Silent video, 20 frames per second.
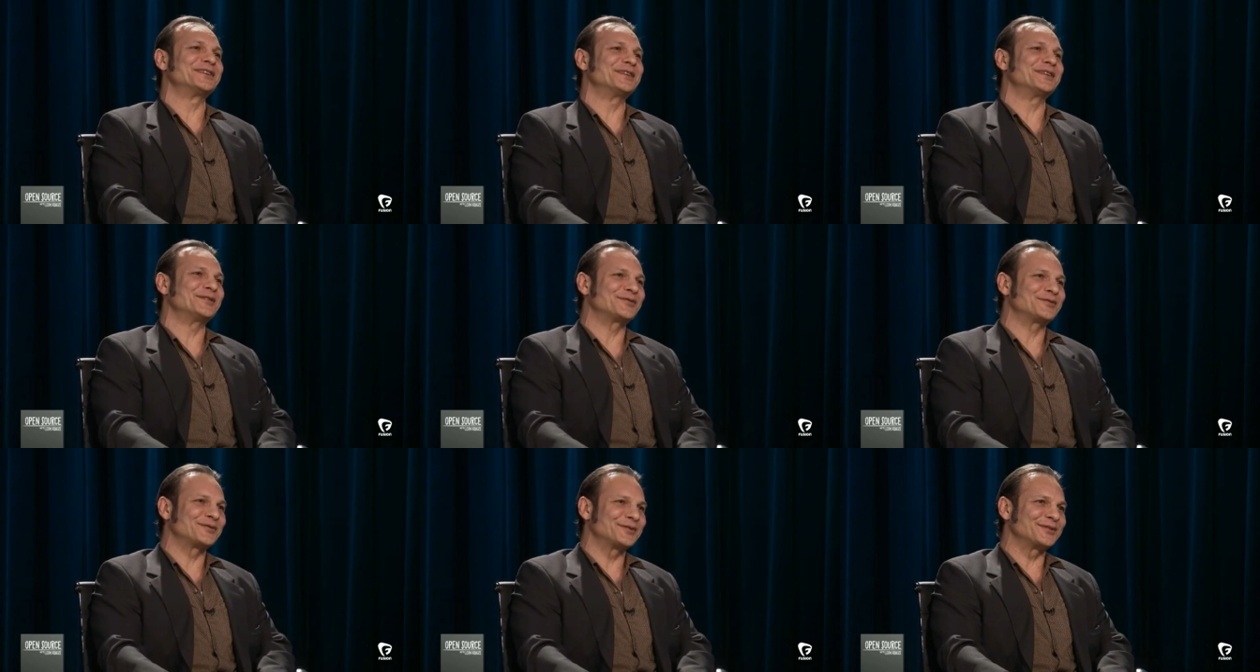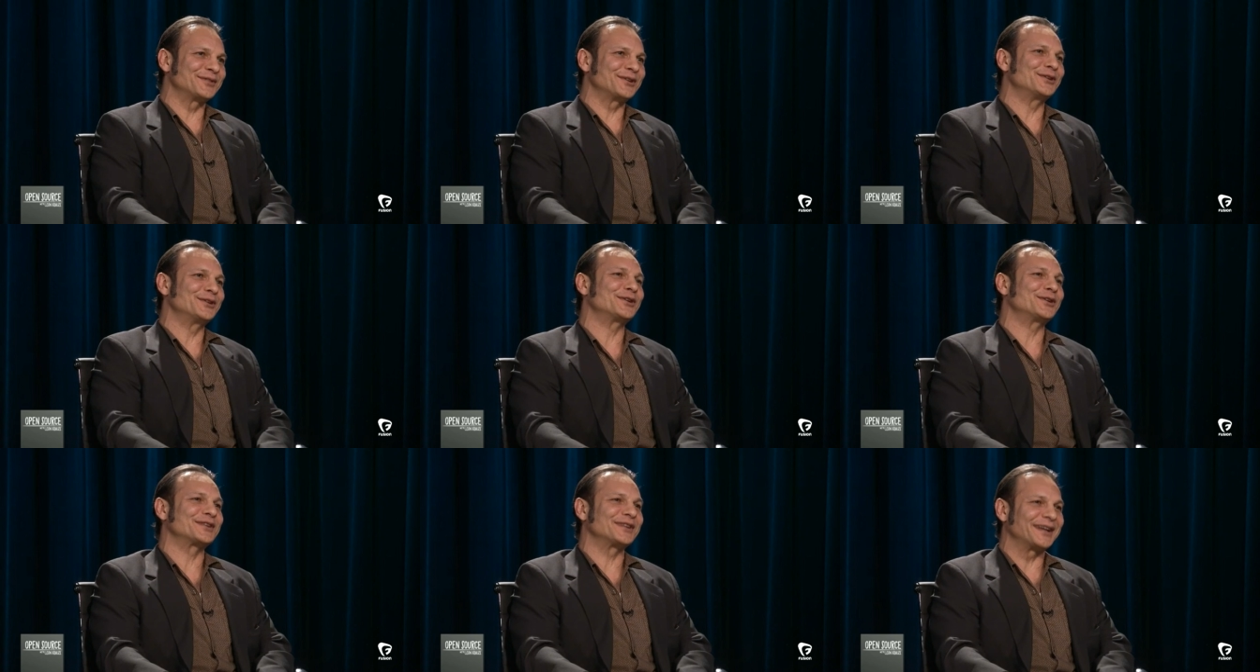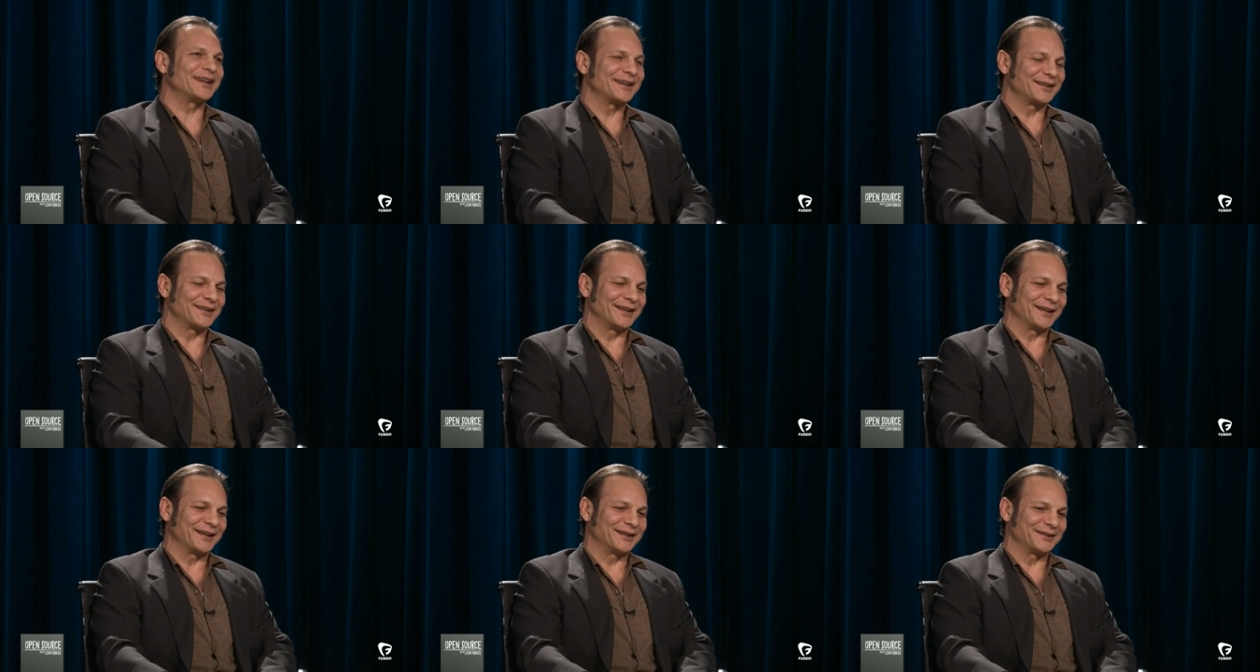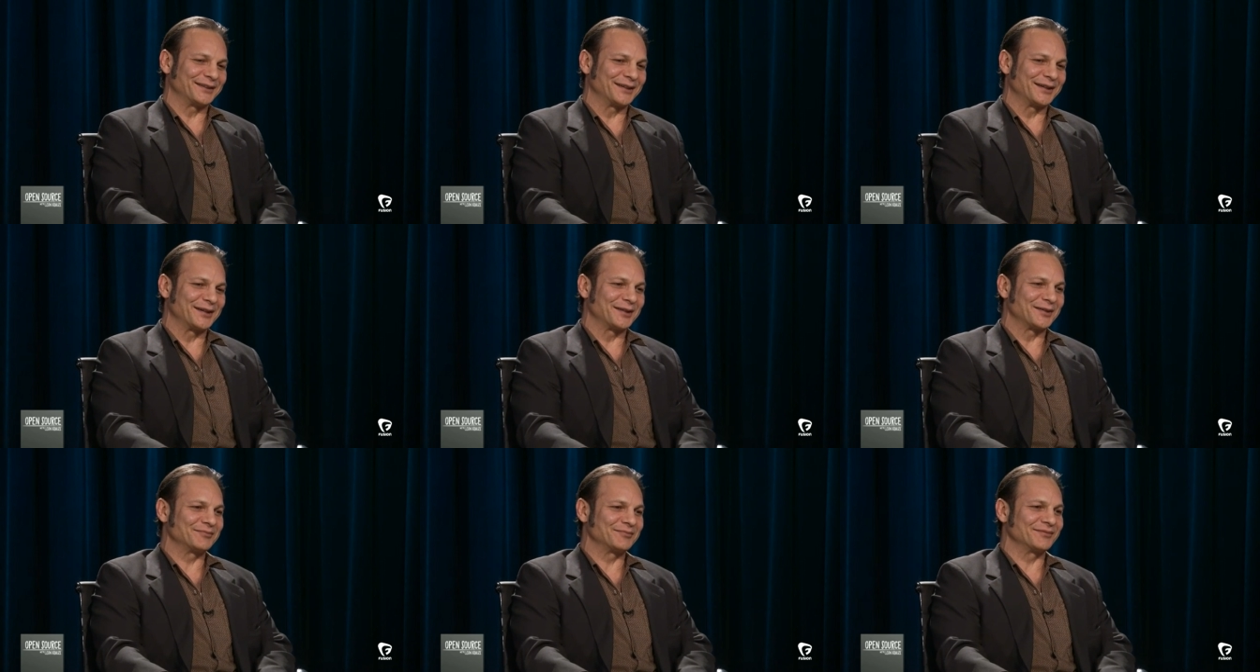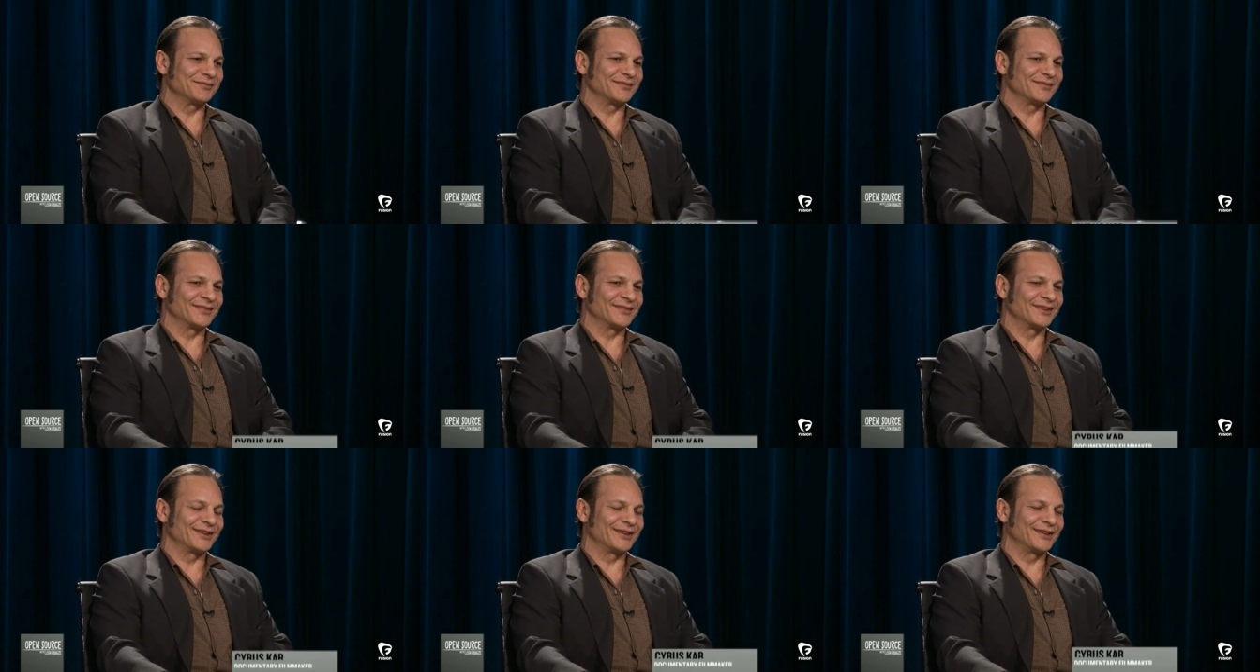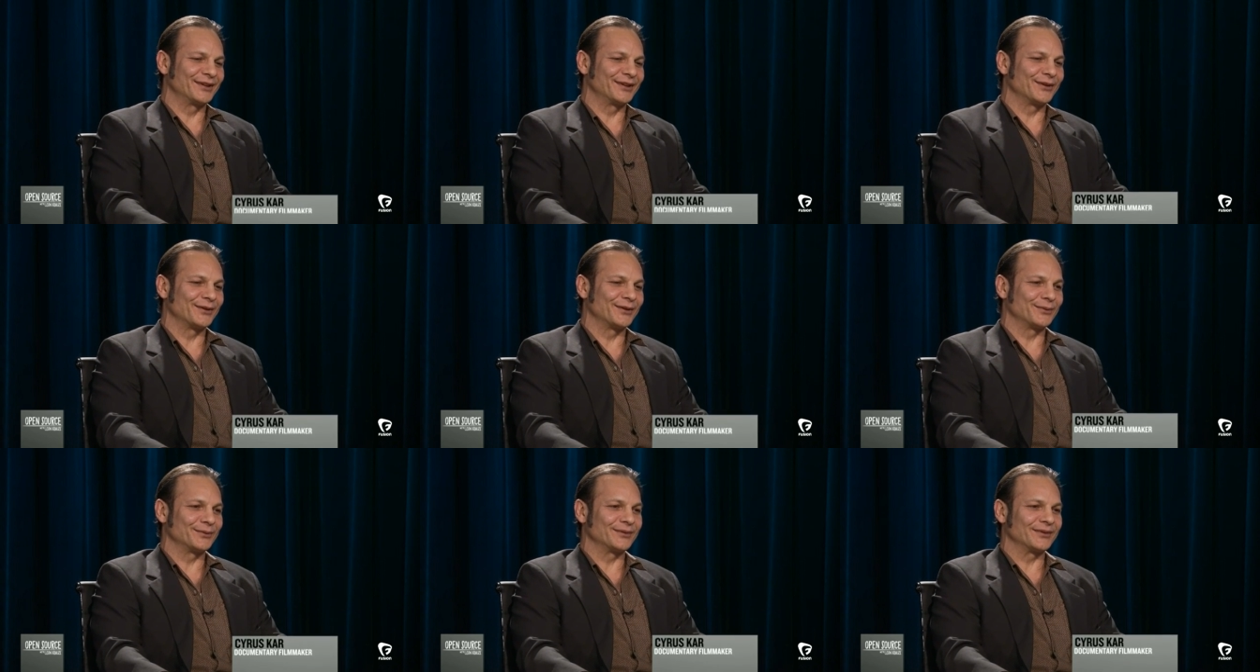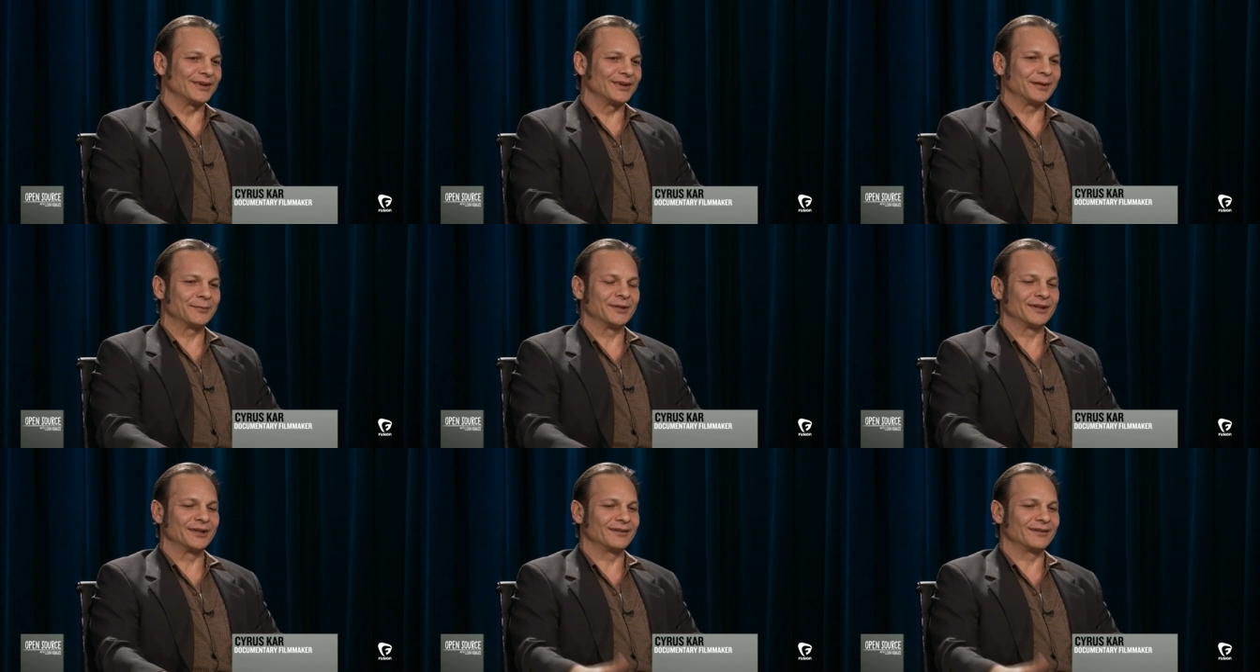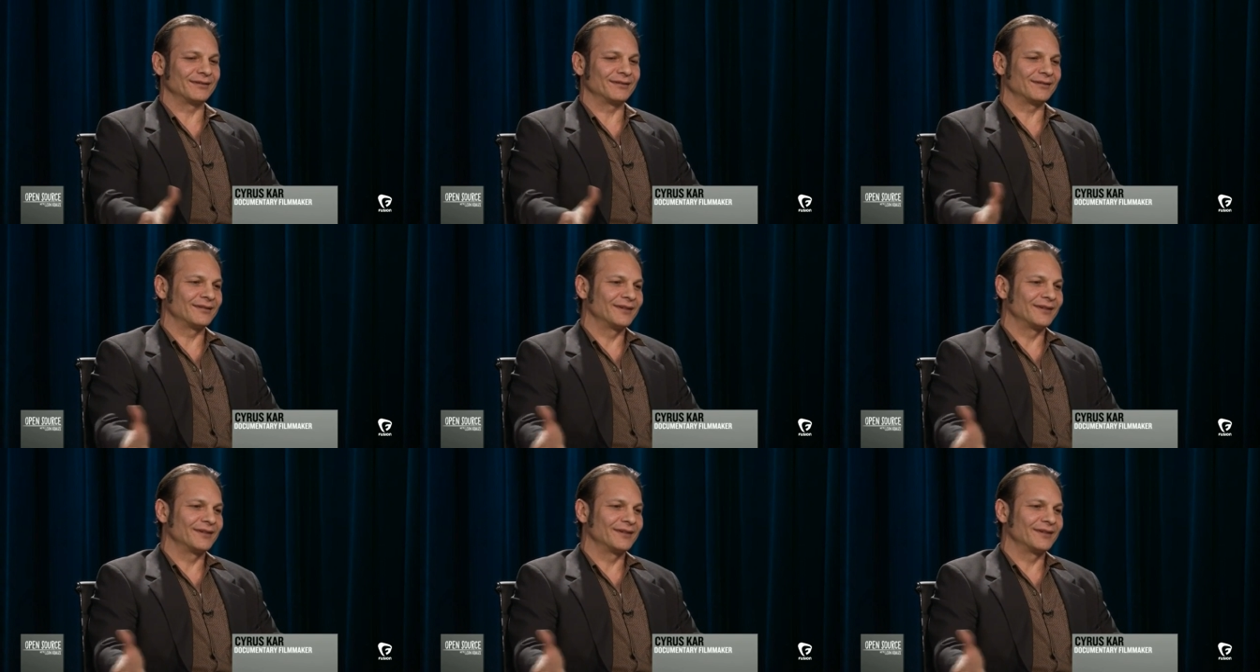have looked like that. I mean,